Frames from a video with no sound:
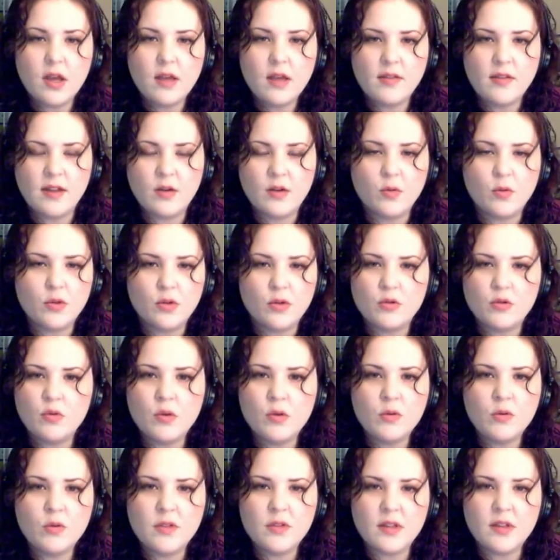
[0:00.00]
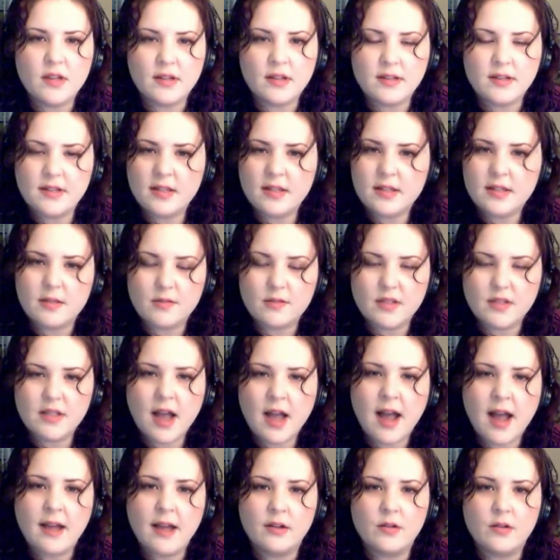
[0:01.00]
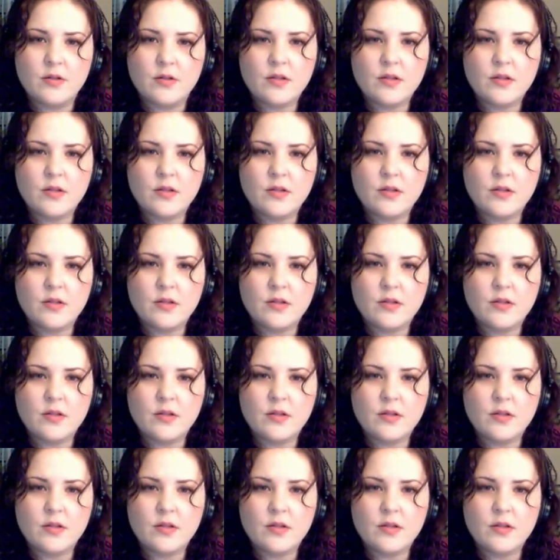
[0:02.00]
They know what they're doing with it in a sense of style.